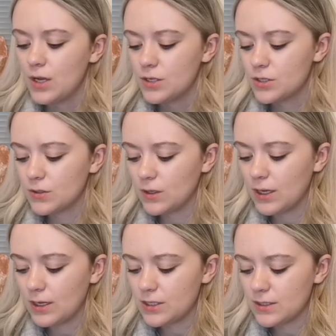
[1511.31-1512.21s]
Surely
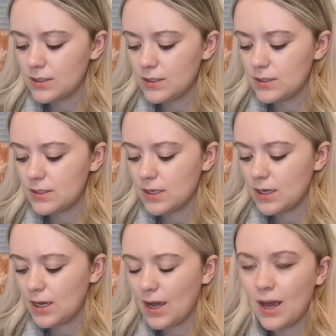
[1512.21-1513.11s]
I just need to
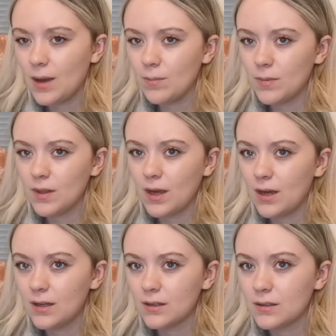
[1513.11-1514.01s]
hem that.